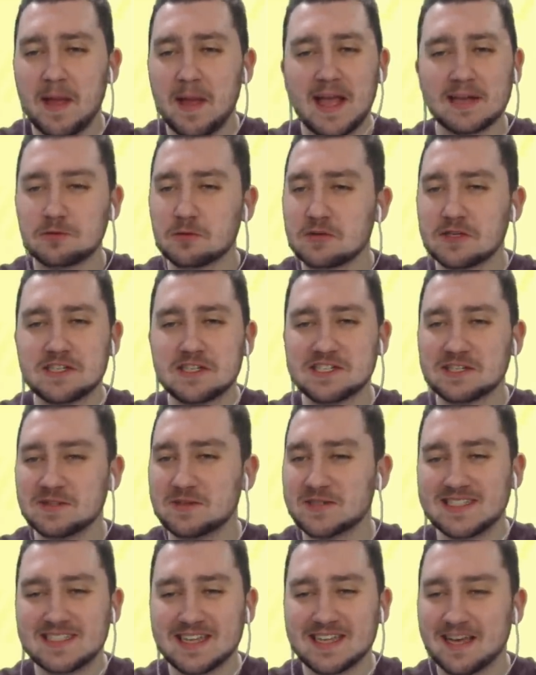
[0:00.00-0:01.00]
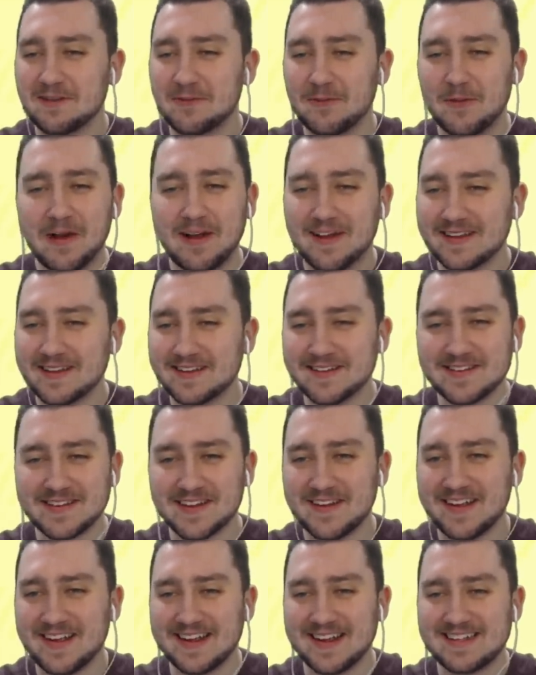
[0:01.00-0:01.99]
Ed, what are you doing, son? What are you
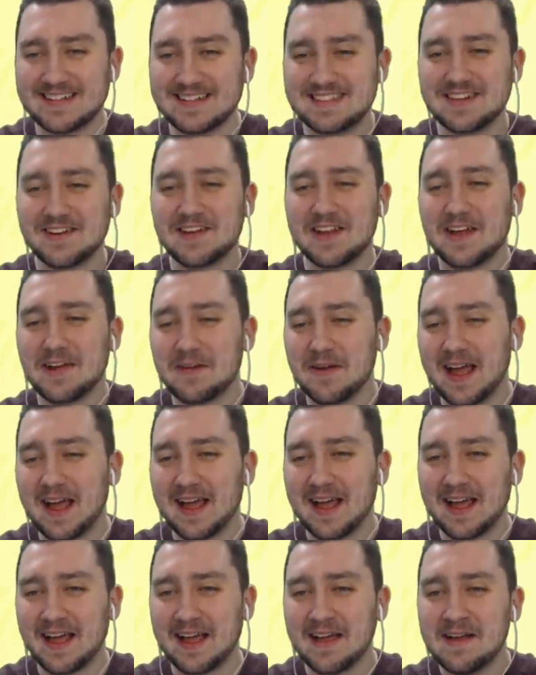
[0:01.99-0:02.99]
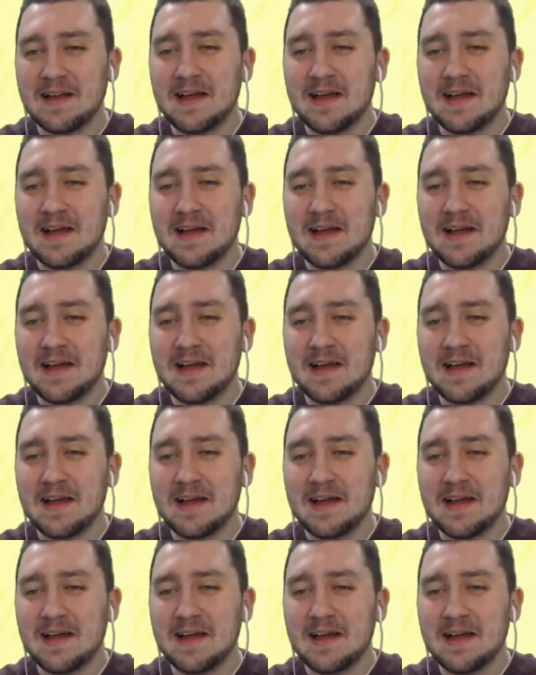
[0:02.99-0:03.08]
doing? Tono.